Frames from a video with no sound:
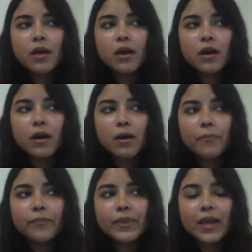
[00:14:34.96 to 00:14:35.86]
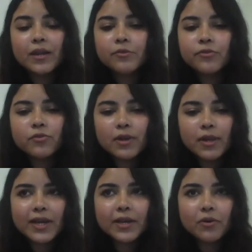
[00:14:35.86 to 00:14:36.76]
And if you
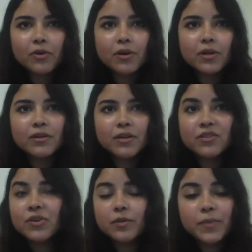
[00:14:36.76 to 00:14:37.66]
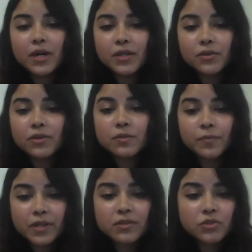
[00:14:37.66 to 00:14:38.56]
rely on a third party to
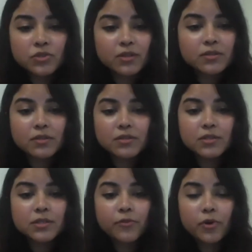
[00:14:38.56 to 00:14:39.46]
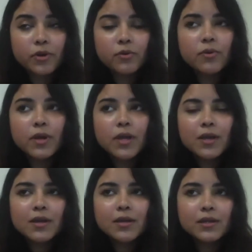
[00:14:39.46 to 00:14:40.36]
dispense justice for you,
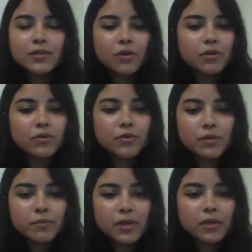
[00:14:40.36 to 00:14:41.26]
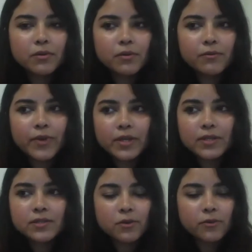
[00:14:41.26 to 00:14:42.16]
it is all going to be, you know, very
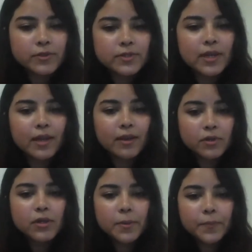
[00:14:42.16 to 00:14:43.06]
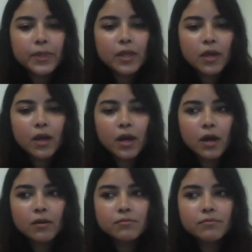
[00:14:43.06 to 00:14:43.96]
surface level
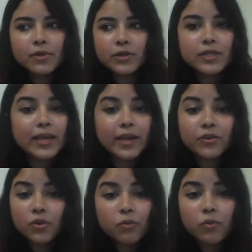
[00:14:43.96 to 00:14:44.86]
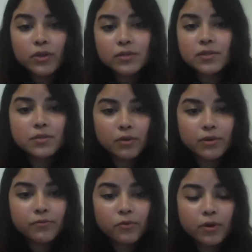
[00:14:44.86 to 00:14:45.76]
because, again, your voice is not
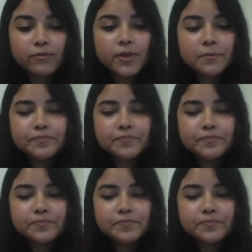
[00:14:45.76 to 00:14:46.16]
involved.